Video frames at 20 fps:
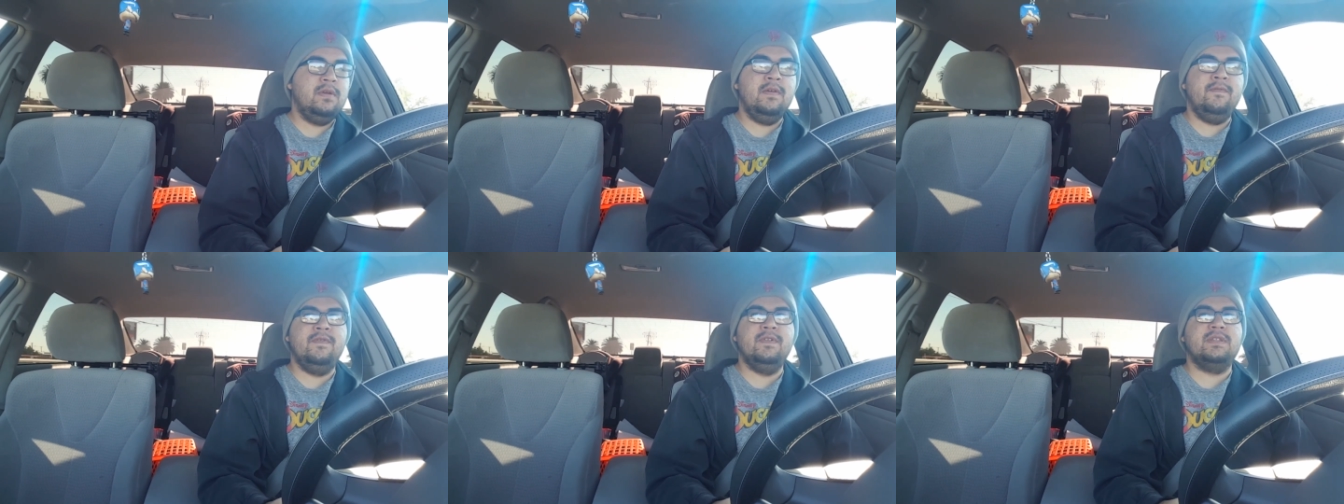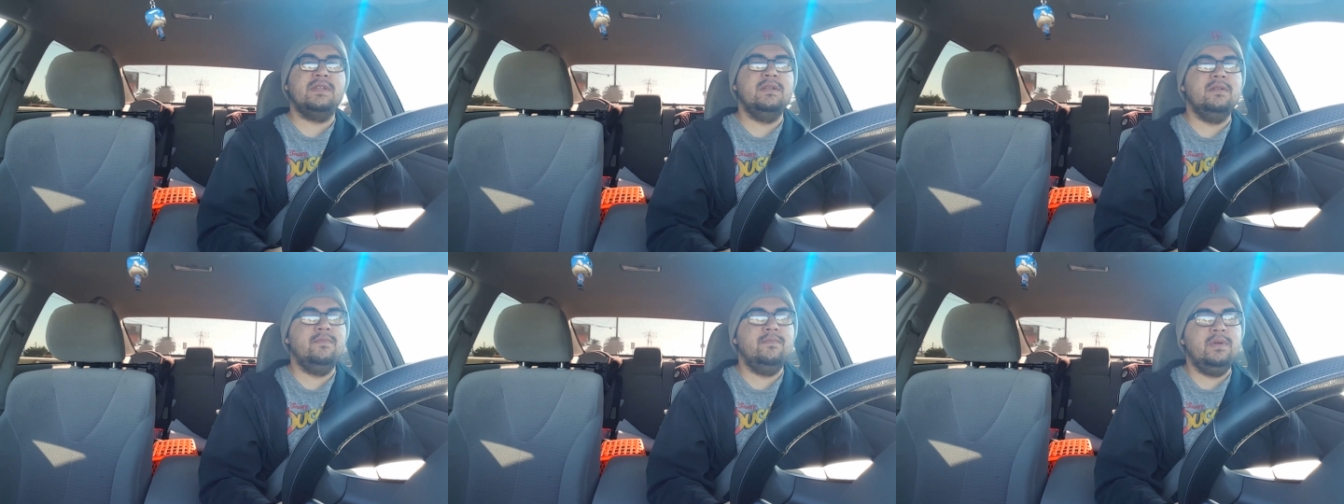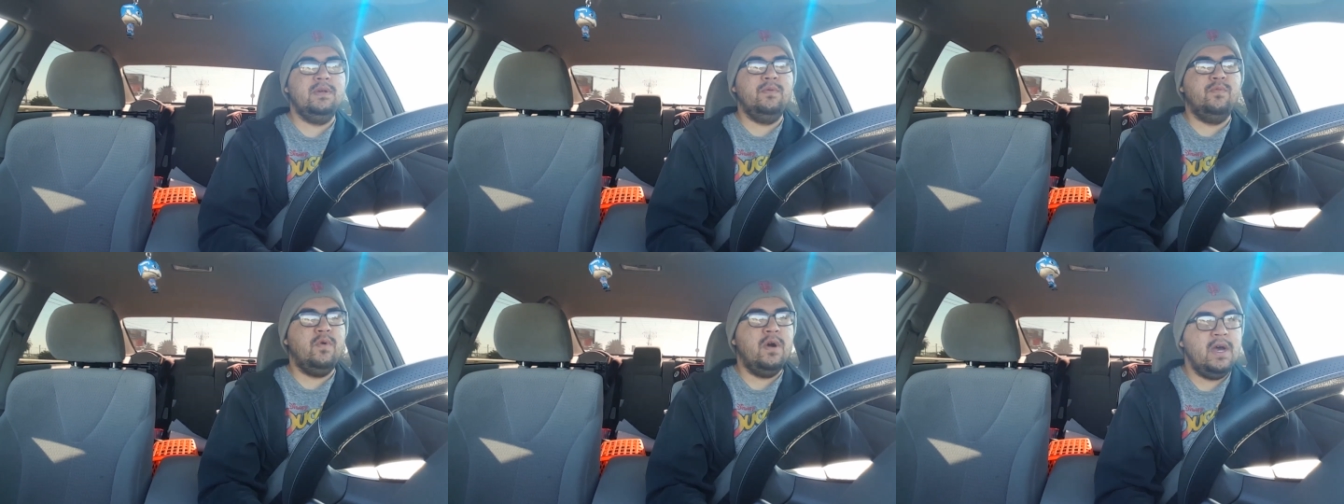if it's going to
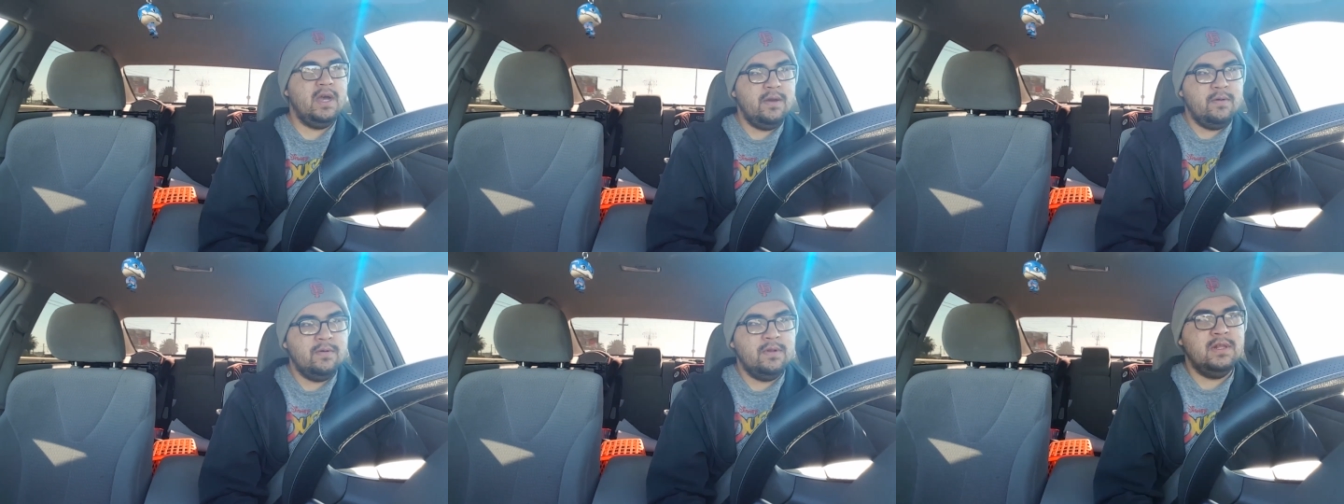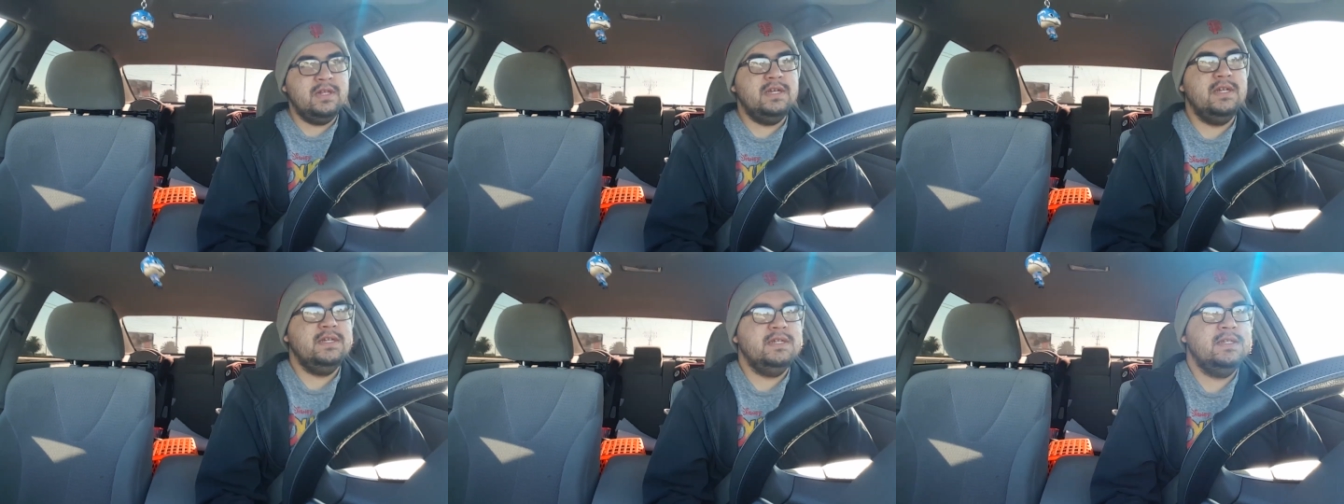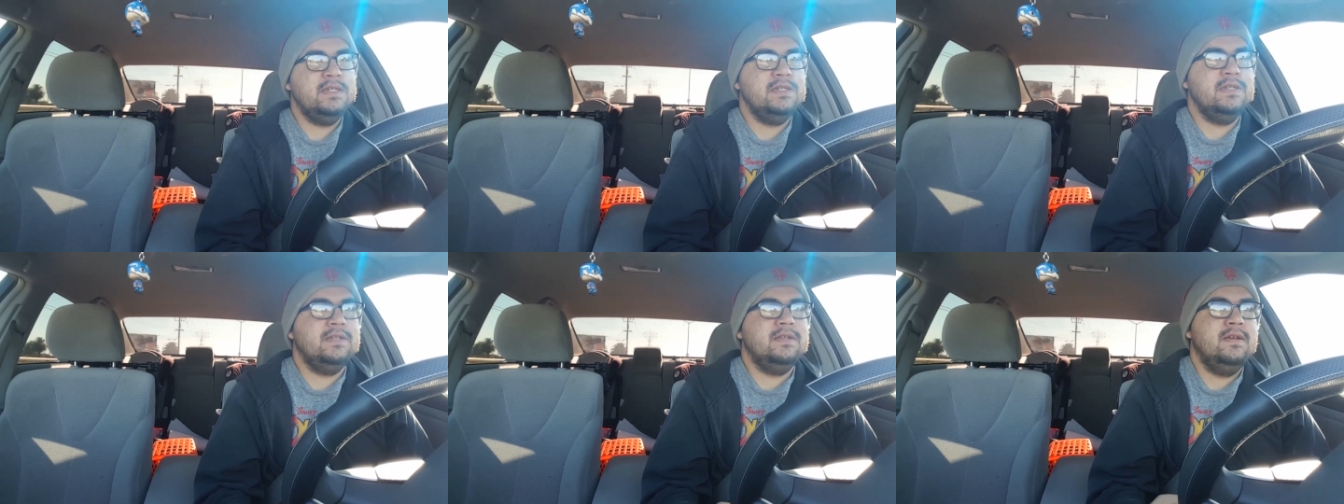be wide
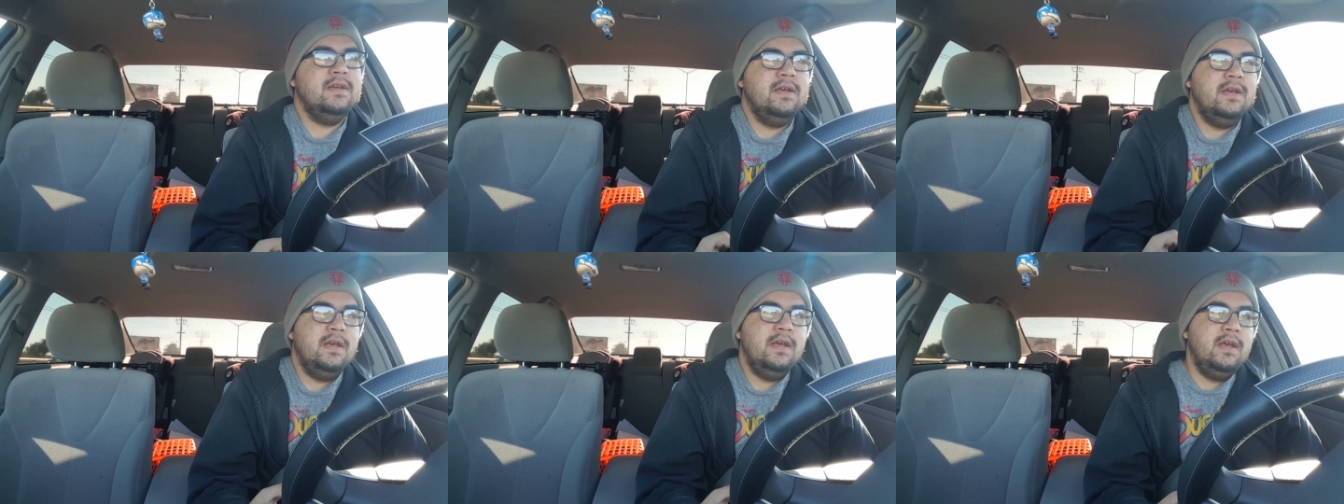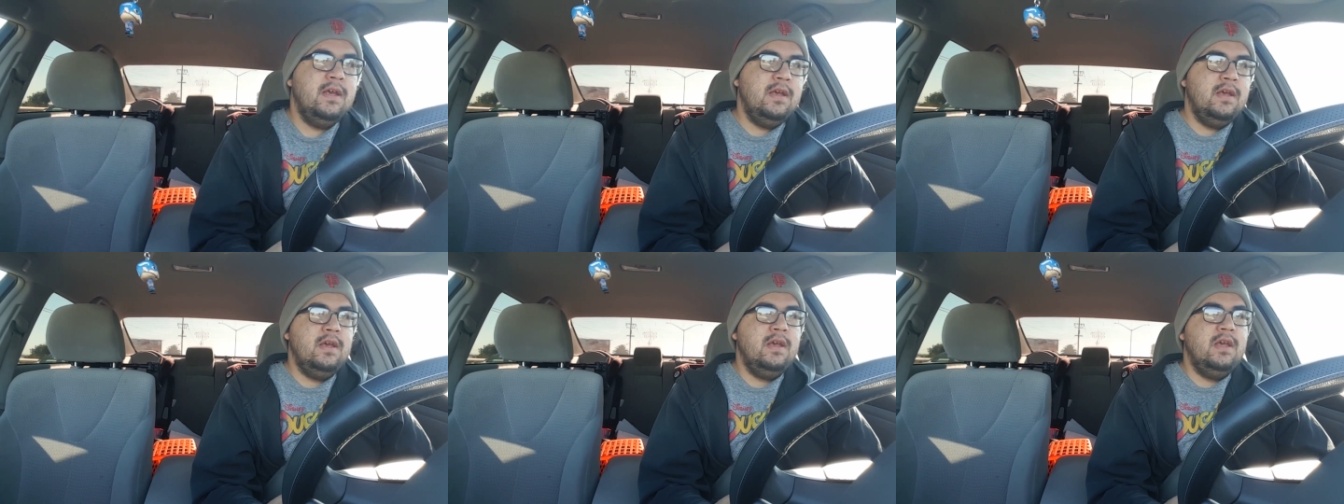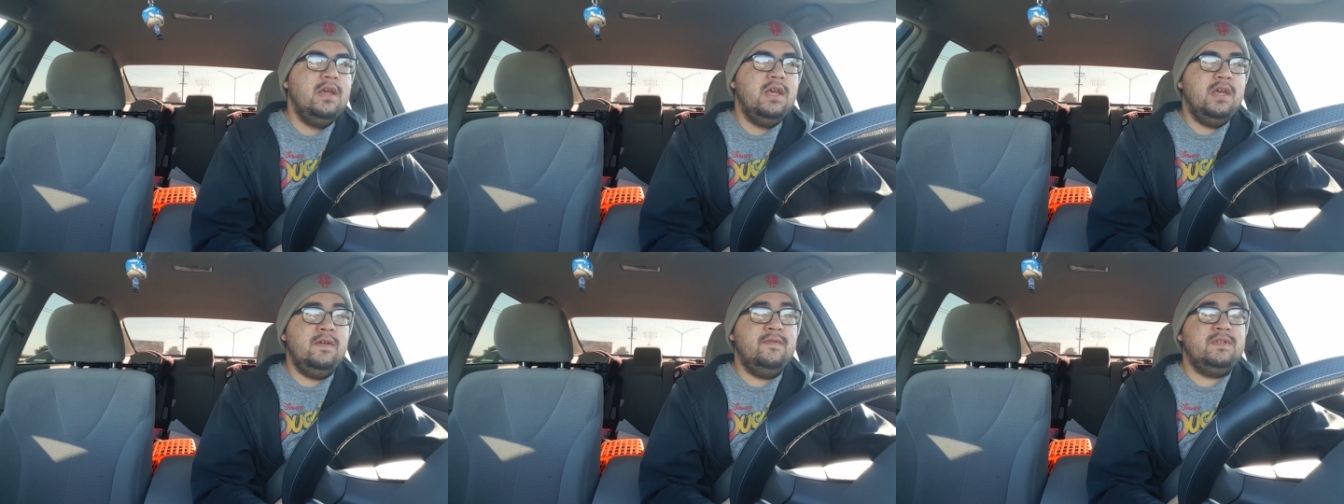release.
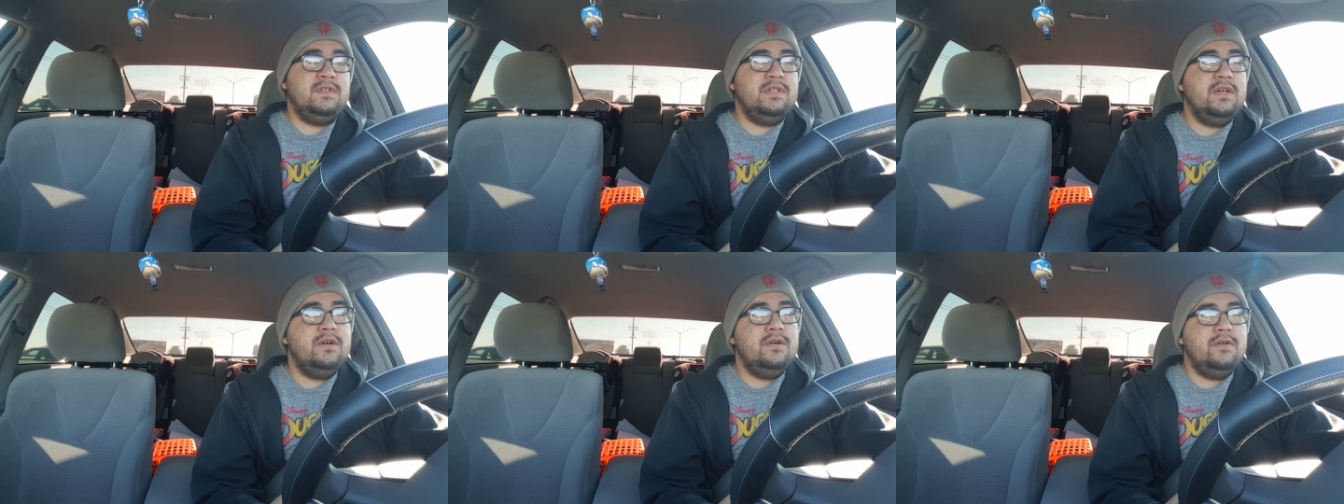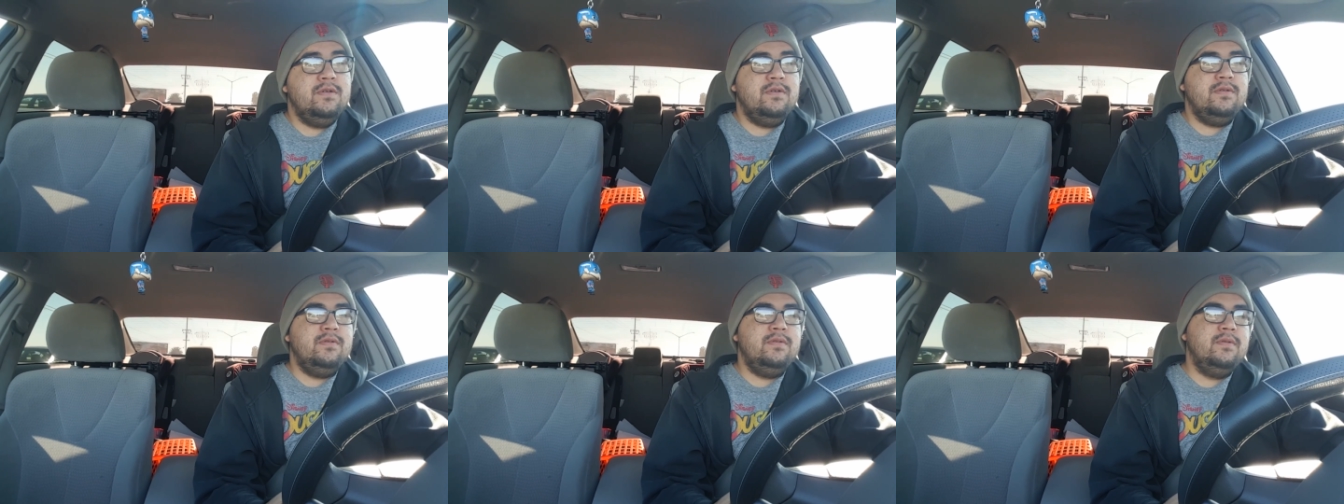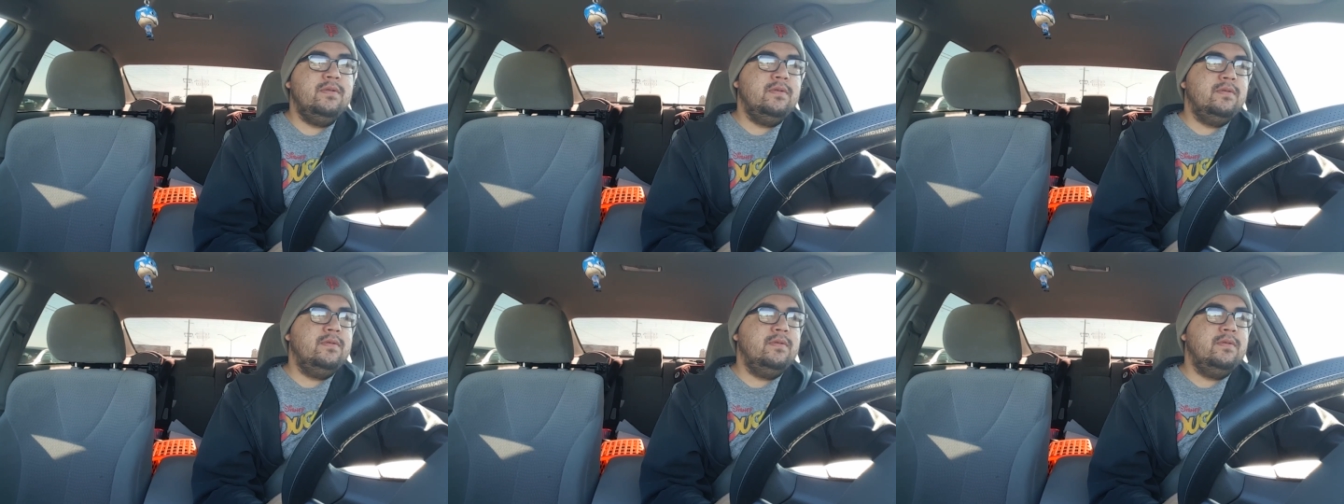If so,